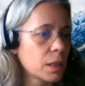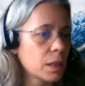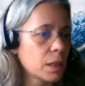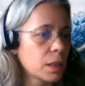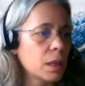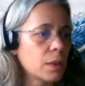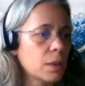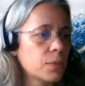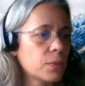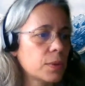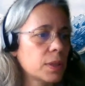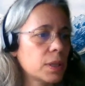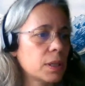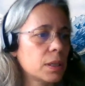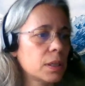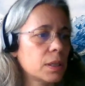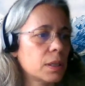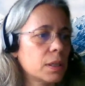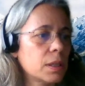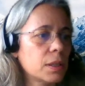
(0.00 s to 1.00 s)
if
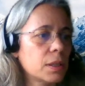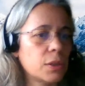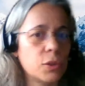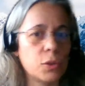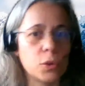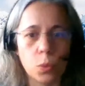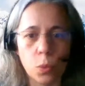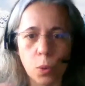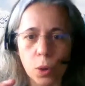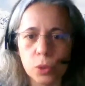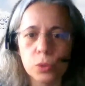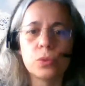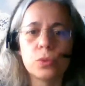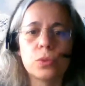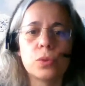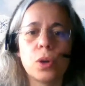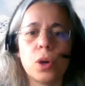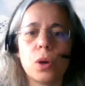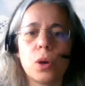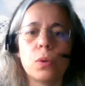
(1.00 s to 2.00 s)
you want
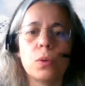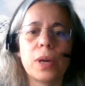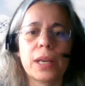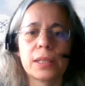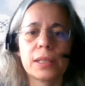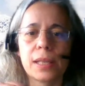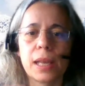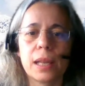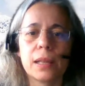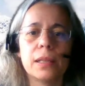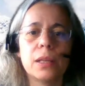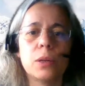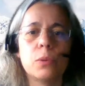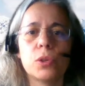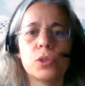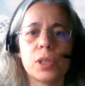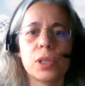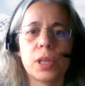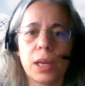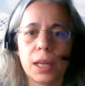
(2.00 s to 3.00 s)
to know exactly
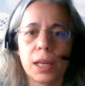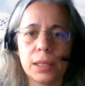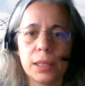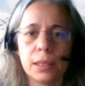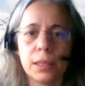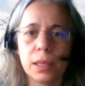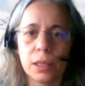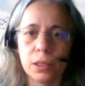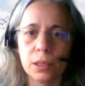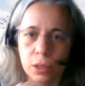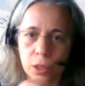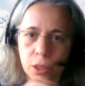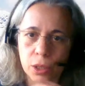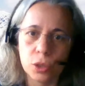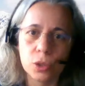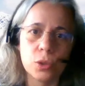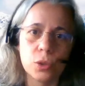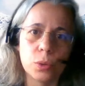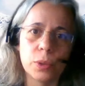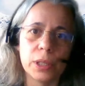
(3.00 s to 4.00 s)
what's the candidate,
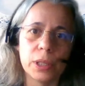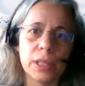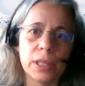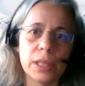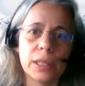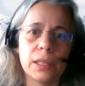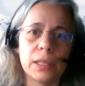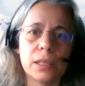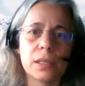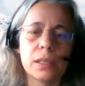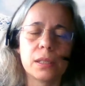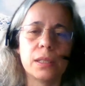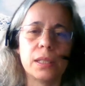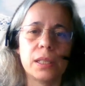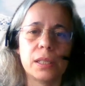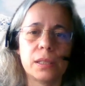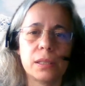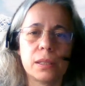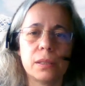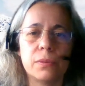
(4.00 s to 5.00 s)
you will need this
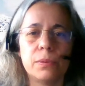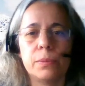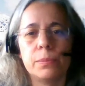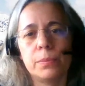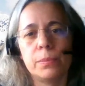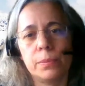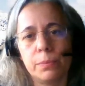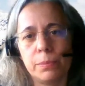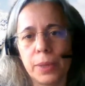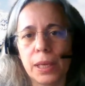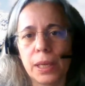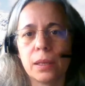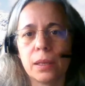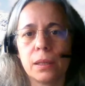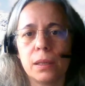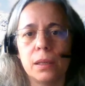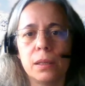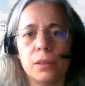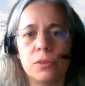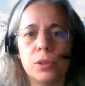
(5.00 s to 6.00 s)
big
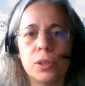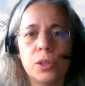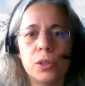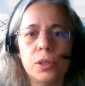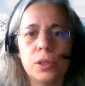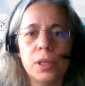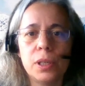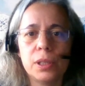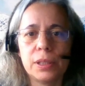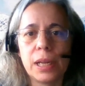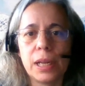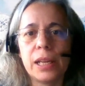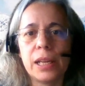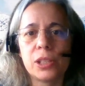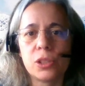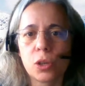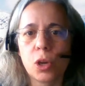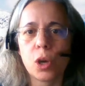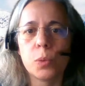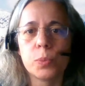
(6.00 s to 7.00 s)

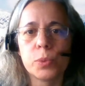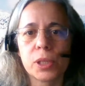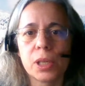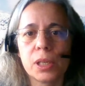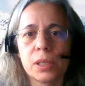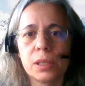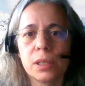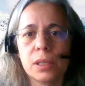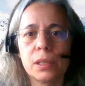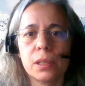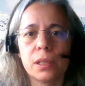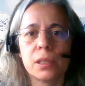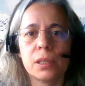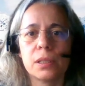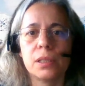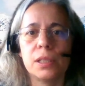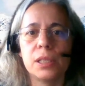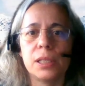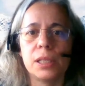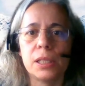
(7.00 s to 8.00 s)
telescopes as
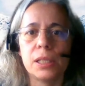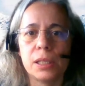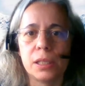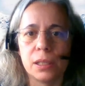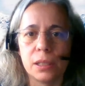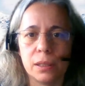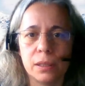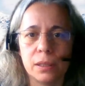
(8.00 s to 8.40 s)
GTC.